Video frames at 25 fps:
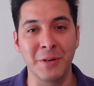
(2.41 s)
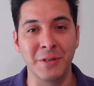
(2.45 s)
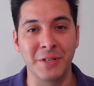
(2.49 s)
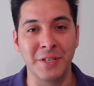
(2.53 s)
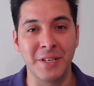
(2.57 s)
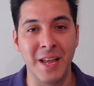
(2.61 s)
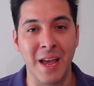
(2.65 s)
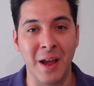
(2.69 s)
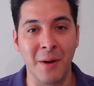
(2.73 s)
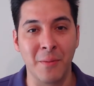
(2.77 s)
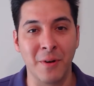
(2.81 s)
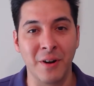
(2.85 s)
and
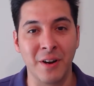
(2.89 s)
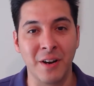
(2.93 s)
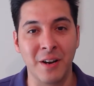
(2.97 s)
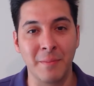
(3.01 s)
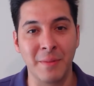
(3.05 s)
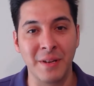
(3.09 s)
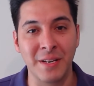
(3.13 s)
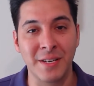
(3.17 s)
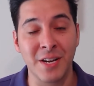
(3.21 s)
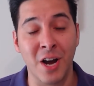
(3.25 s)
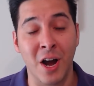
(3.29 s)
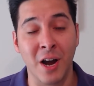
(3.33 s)
today we're going to
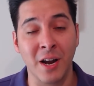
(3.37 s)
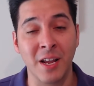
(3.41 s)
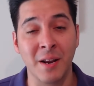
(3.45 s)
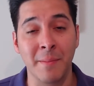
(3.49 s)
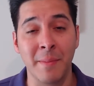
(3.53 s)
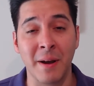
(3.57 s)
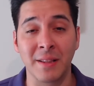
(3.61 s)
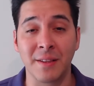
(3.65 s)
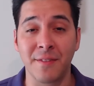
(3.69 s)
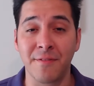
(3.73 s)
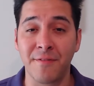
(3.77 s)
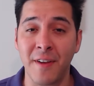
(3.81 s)
be talking
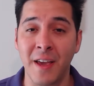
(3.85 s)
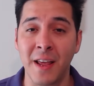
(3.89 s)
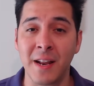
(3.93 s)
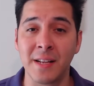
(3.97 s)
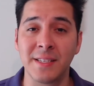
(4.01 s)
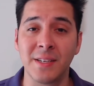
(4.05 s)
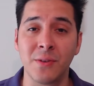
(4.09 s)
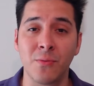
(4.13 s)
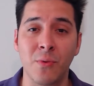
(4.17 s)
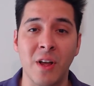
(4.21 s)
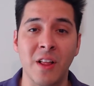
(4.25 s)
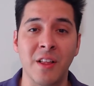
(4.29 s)
about the
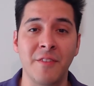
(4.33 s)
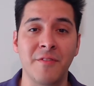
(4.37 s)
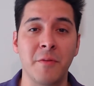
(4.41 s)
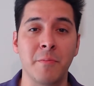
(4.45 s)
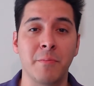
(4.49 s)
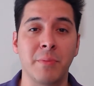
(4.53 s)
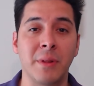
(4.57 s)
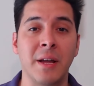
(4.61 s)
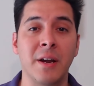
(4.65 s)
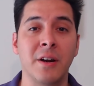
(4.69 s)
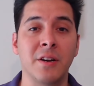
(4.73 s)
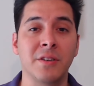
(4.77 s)
fantasy
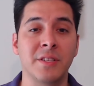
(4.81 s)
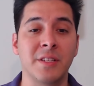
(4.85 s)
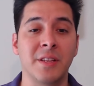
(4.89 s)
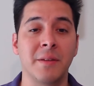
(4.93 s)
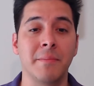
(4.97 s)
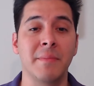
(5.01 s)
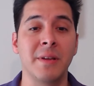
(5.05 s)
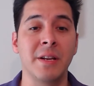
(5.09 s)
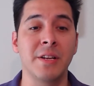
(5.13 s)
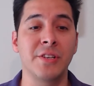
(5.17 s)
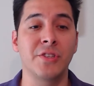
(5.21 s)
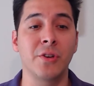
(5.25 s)
relevant players of the
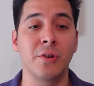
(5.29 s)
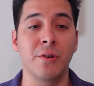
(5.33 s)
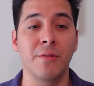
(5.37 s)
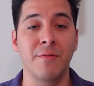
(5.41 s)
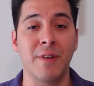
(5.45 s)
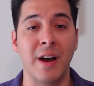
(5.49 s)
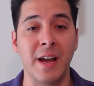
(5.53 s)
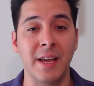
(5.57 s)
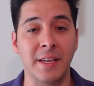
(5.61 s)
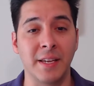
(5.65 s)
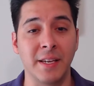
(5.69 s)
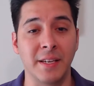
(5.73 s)
Minnesota
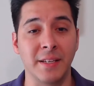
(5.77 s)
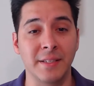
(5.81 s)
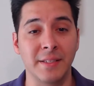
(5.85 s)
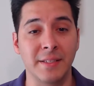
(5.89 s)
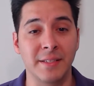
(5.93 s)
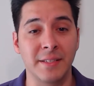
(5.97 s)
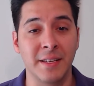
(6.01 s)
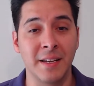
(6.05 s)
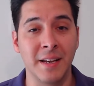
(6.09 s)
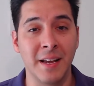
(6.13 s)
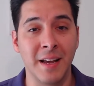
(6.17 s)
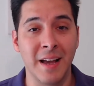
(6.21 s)

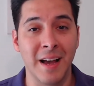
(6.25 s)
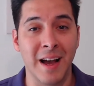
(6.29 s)
Vikings.